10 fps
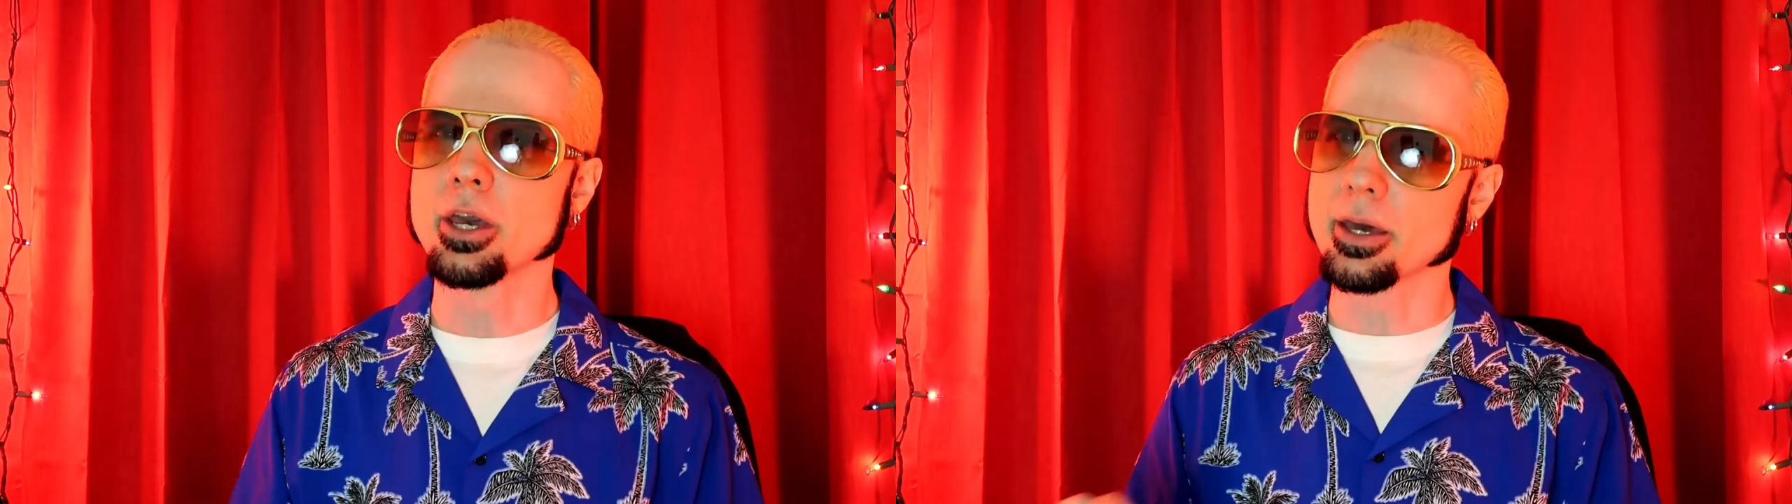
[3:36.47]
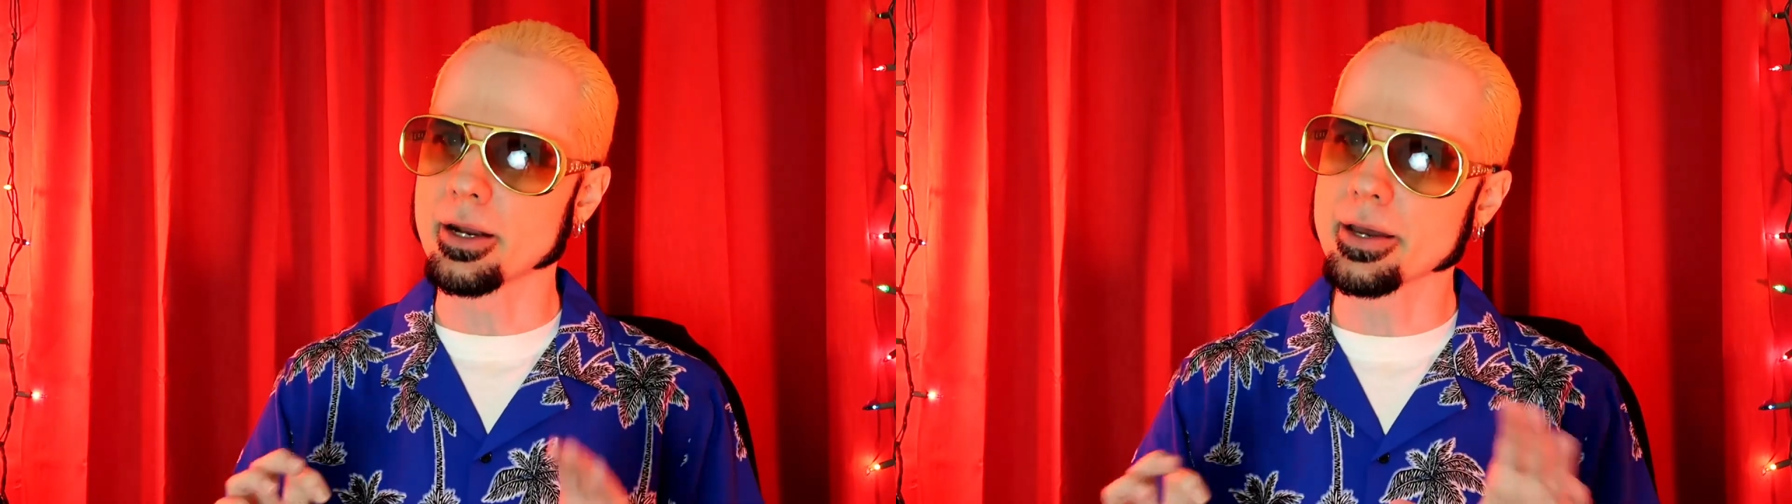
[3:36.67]

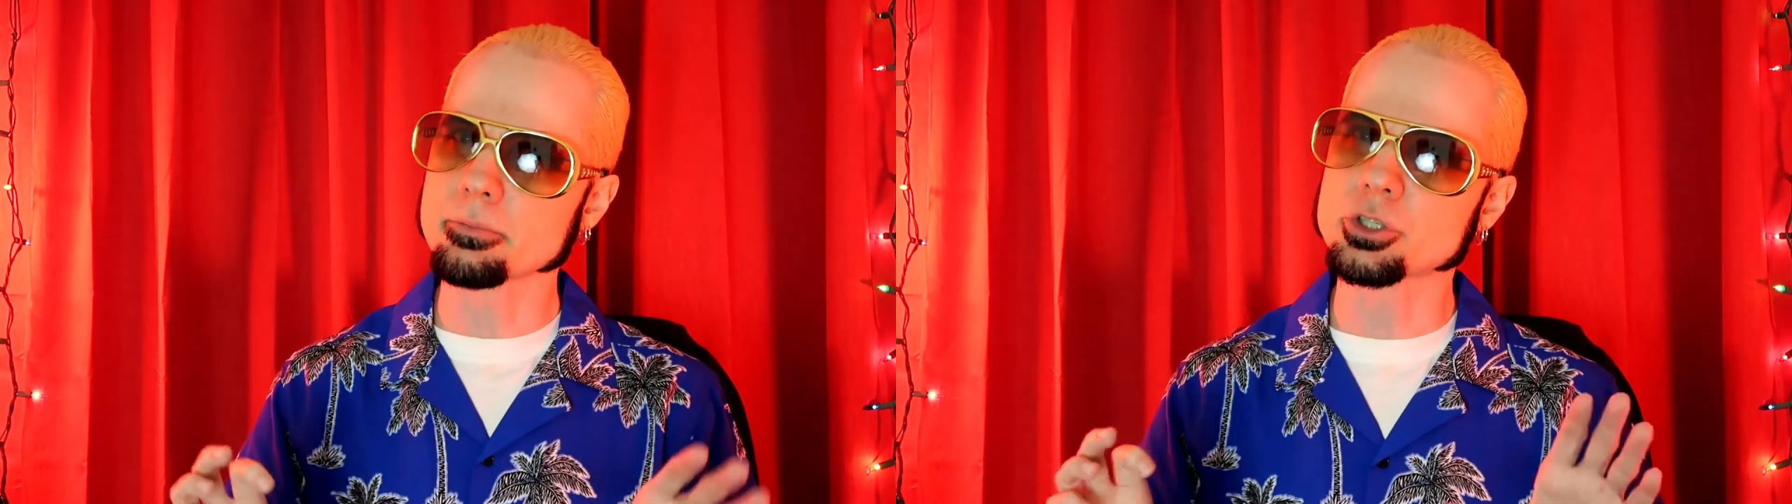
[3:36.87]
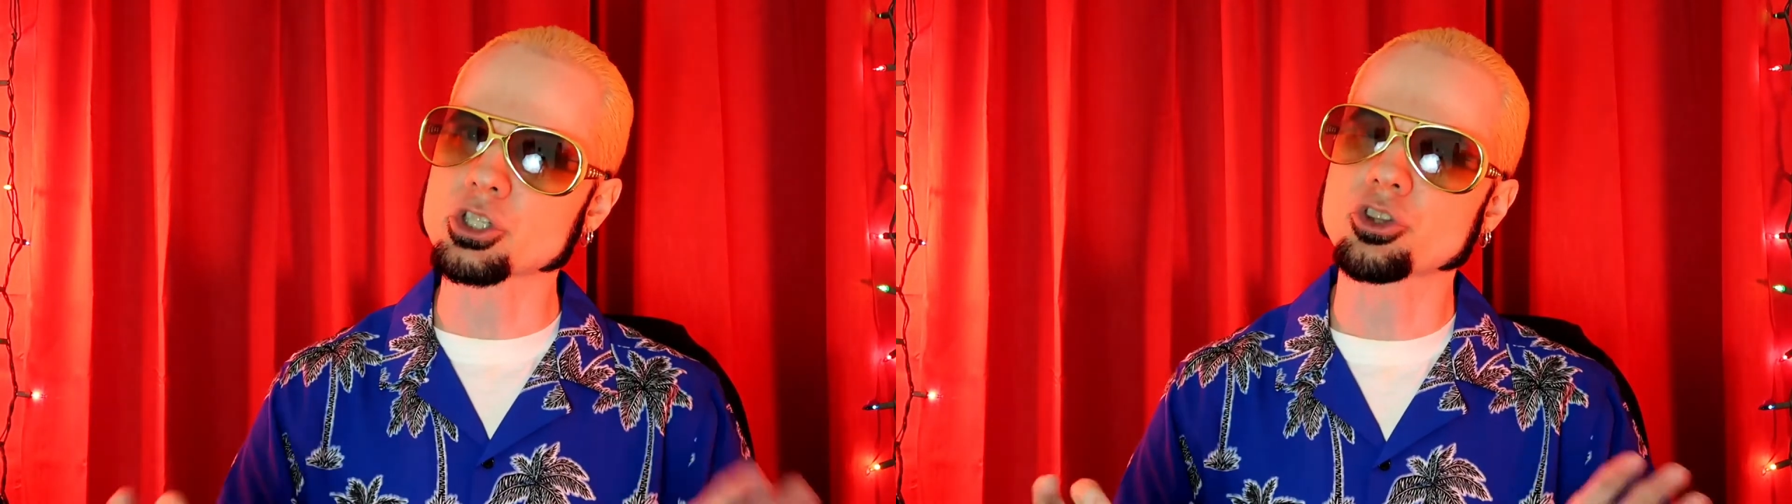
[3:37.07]
and I am
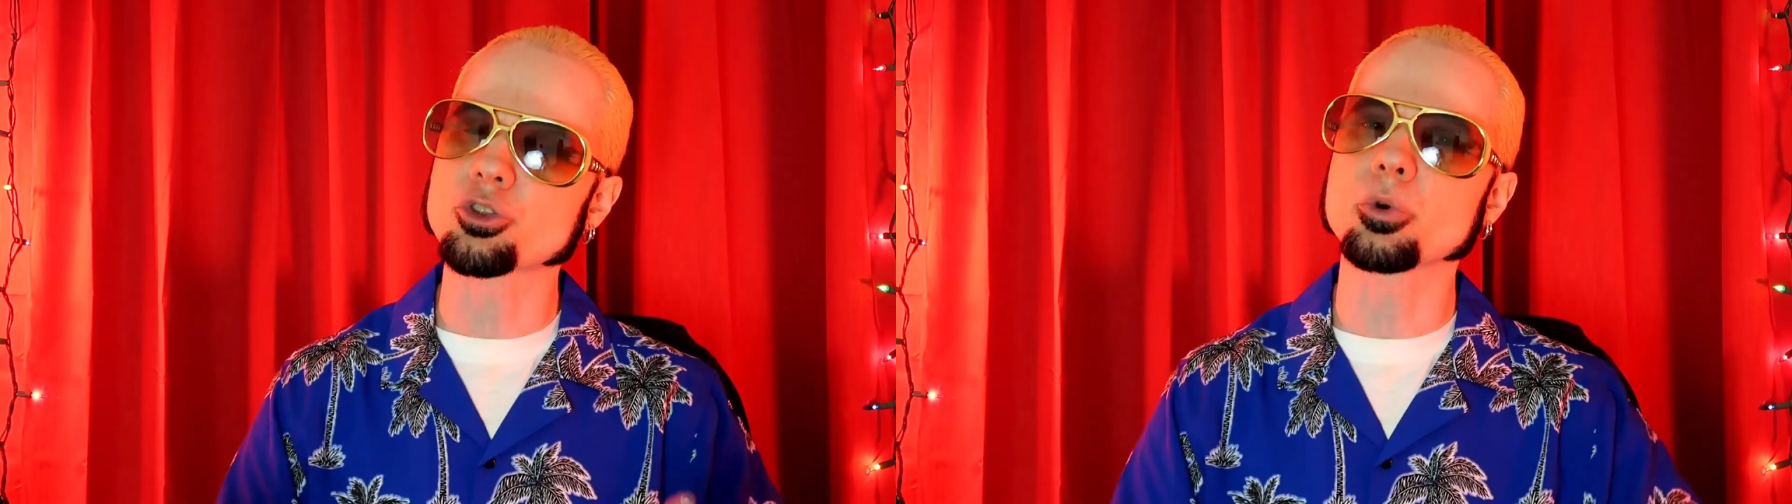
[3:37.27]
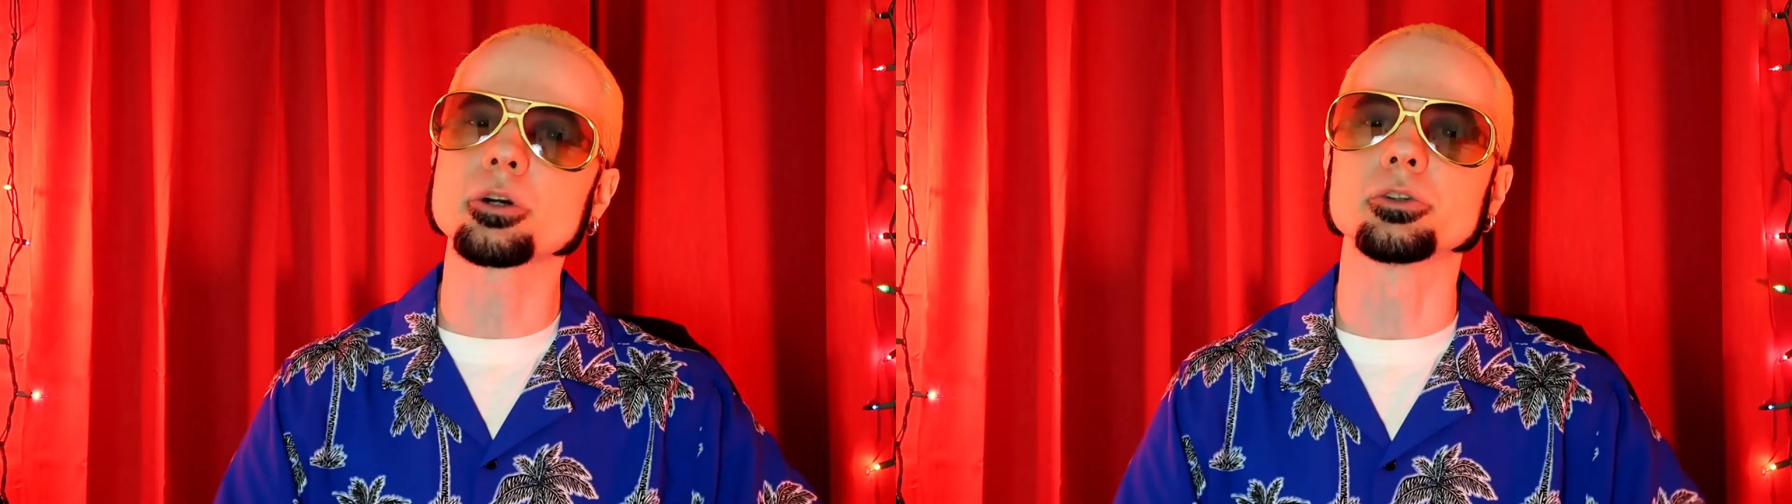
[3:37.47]
just
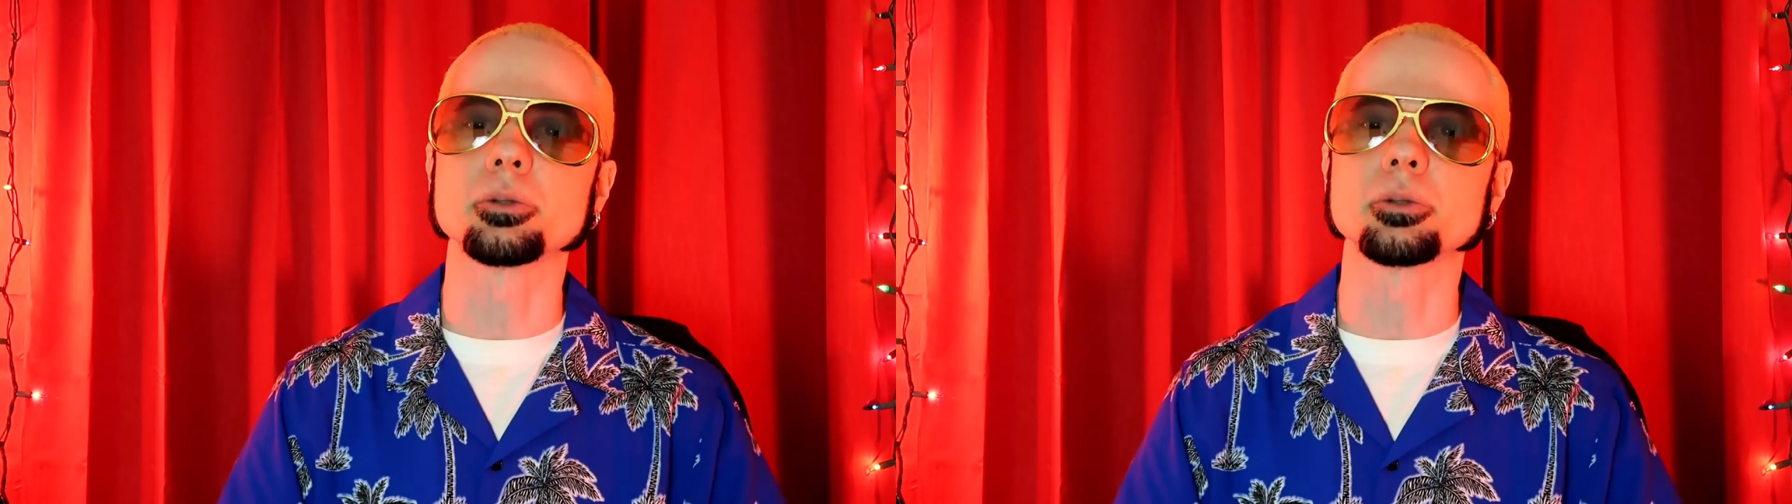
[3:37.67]
thrilled